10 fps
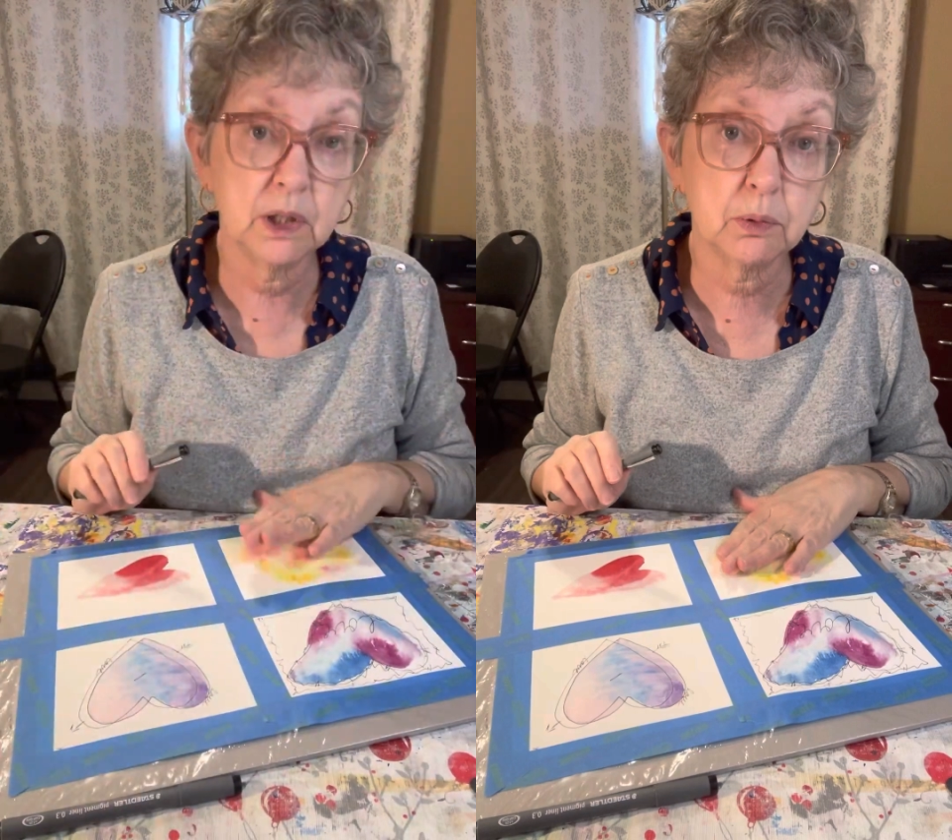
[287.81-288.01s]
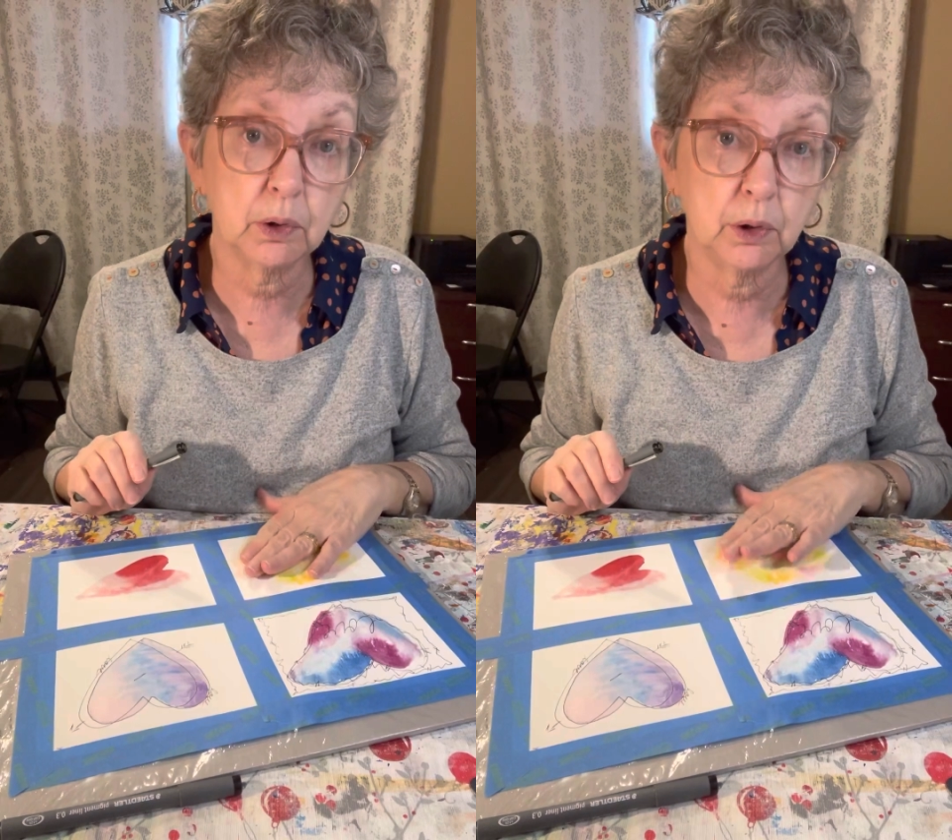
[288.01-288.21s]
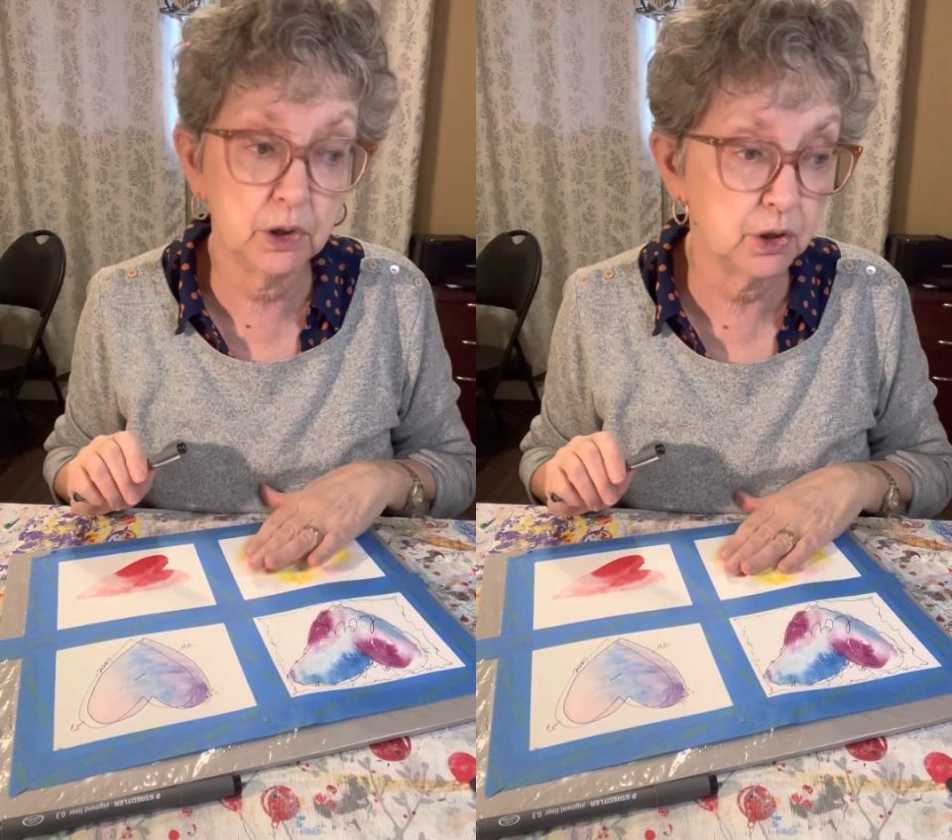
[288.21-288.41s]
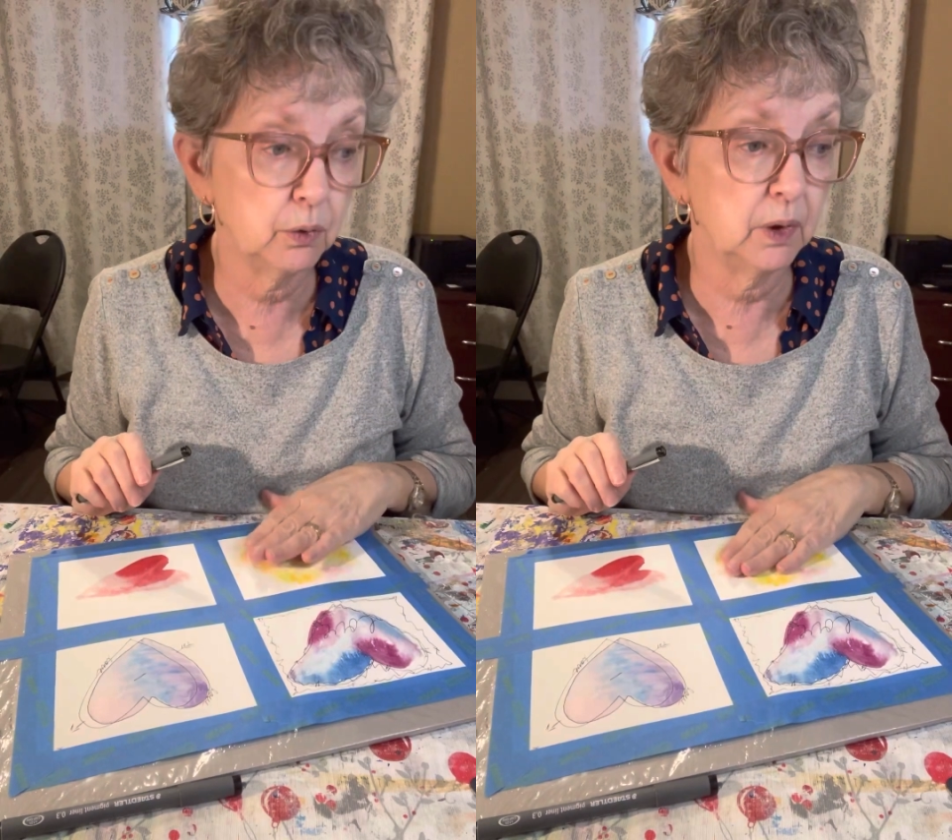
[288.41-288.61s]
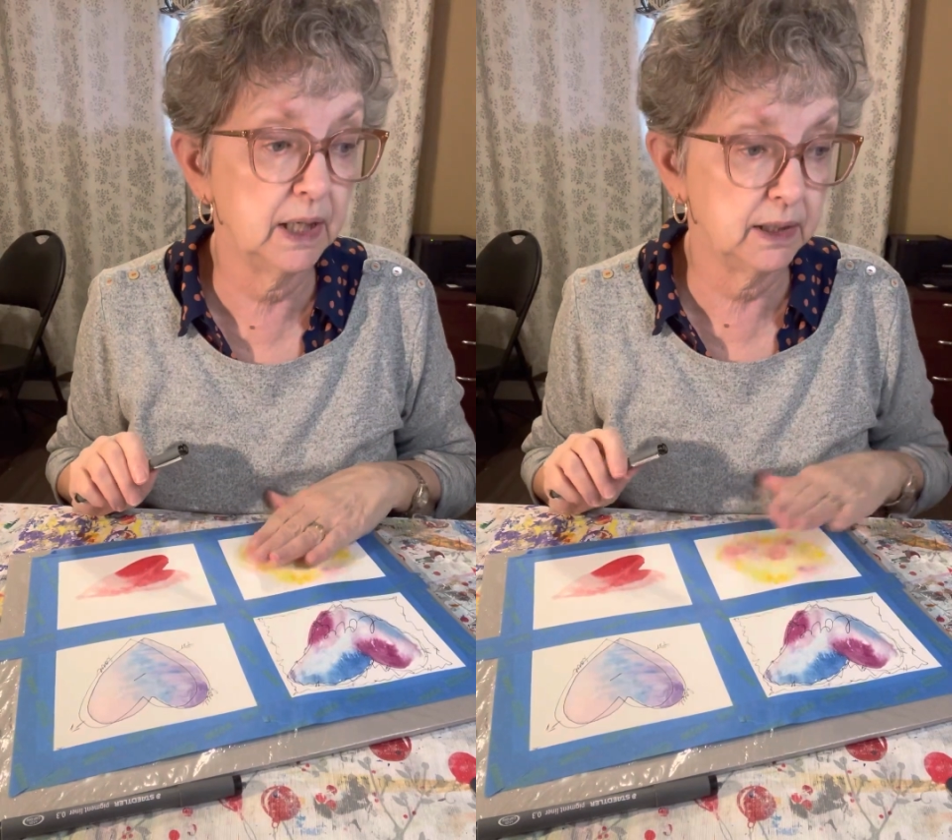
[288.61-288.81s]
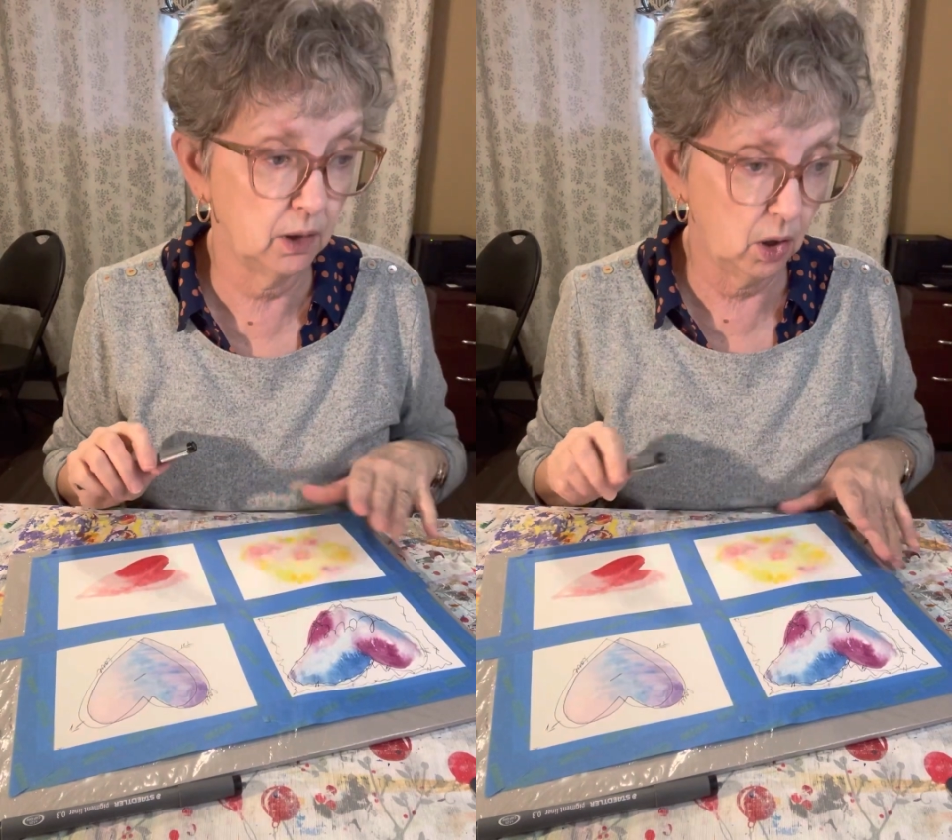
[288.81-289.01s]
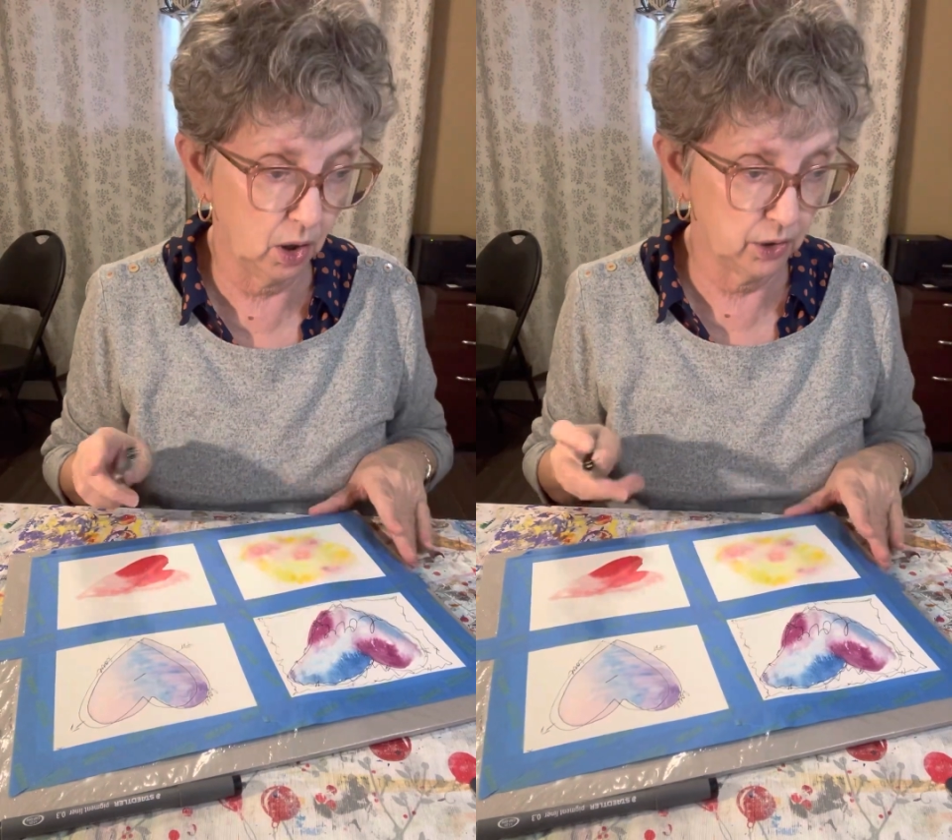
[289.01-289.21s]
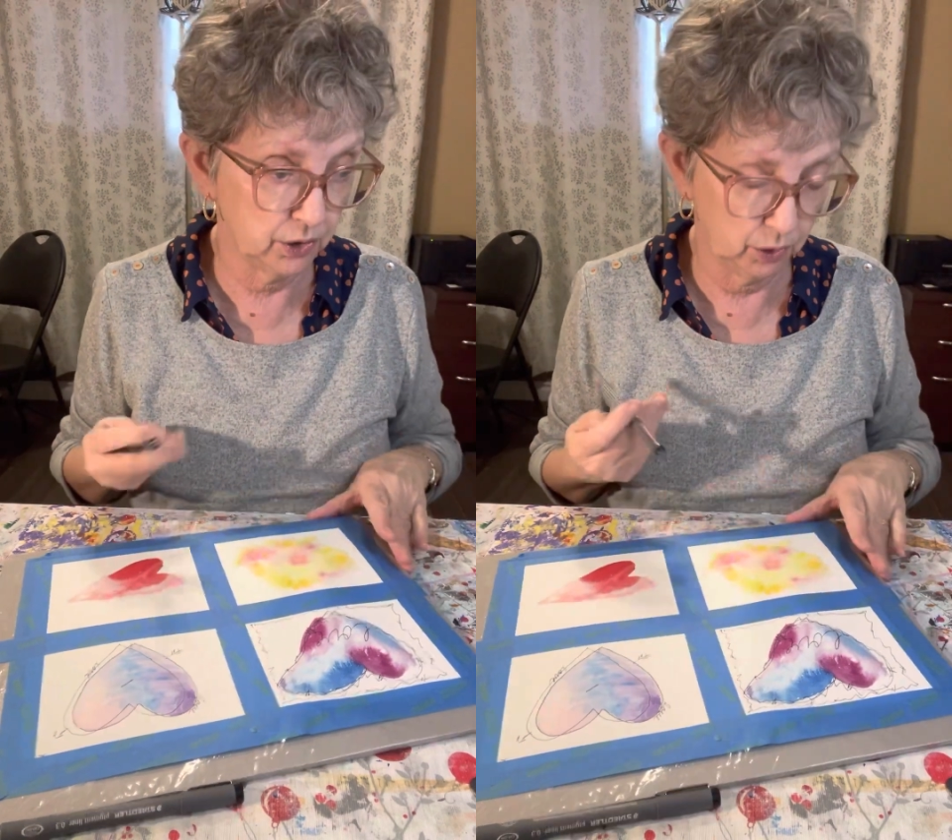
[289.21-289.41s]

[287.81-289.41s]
is we're going to create a heart